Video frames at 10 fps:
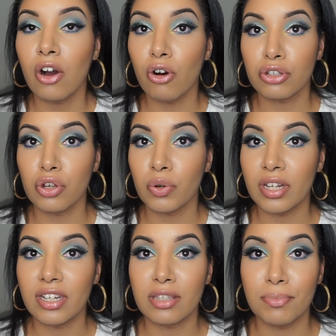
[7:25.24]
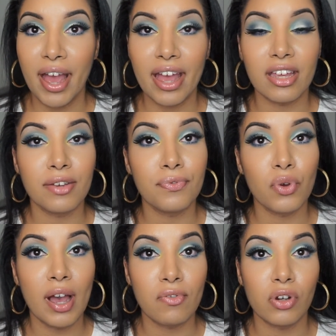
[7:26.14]
Also, it is matte. If
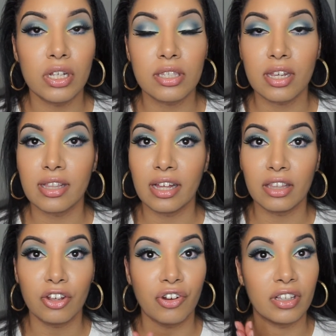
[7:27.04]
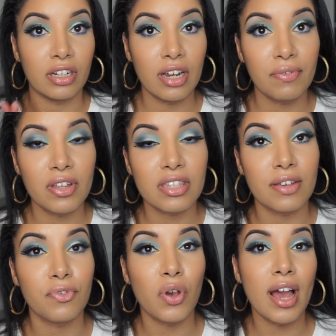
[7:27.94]
you have oily skin, I think you're going to love this.
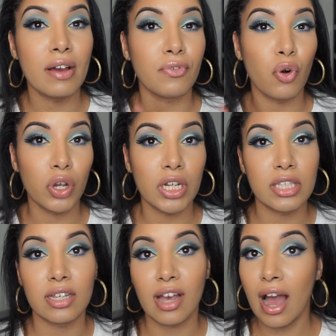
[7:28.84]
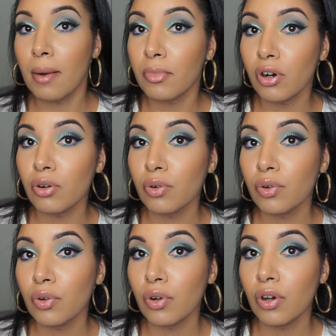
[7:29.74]
If you have oily to combo
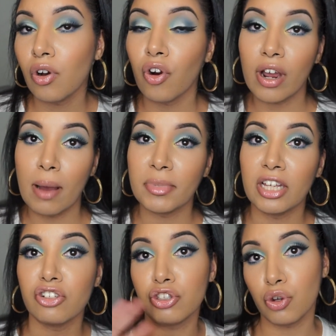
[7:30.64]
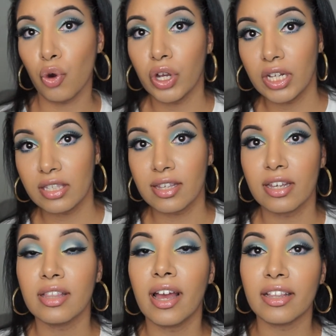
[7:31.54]
or combination to oily
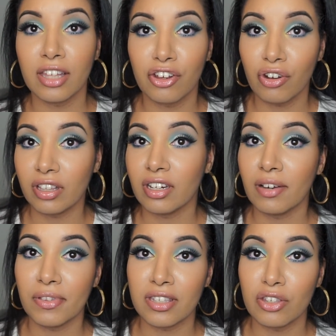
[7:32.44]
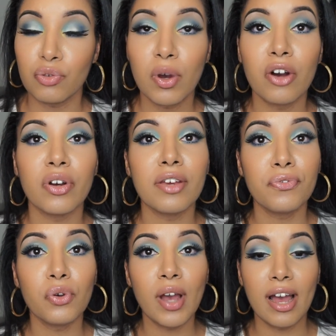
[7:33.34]
skin, I think you're going to love this as well.
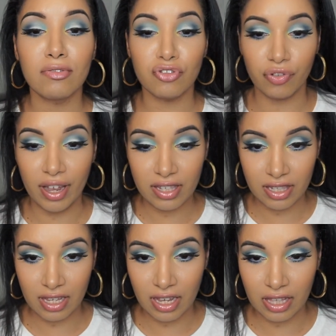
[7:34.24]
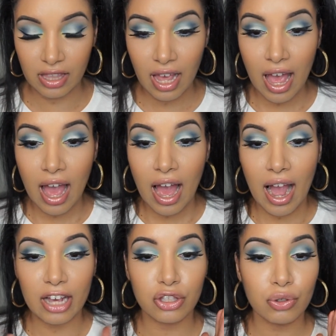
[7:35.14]
If you have dry skin,
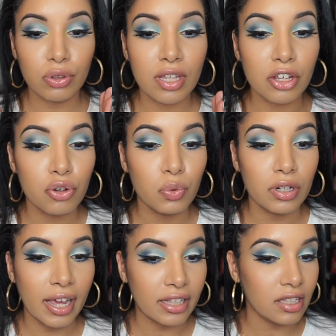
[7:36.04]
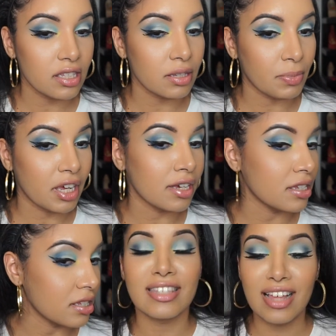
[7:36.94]
I do think you will like this
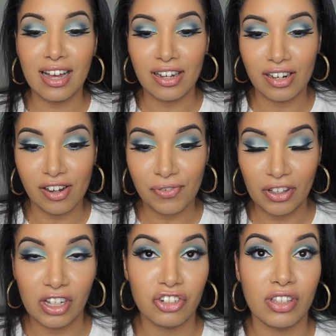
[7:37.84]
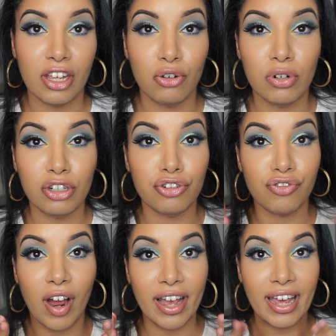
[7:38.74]
because it's not a foundation that you look
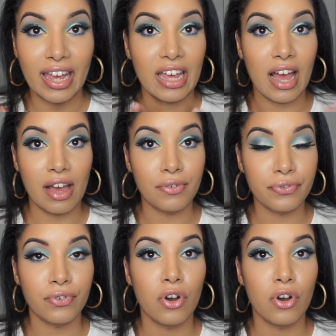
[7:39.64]
dry AF.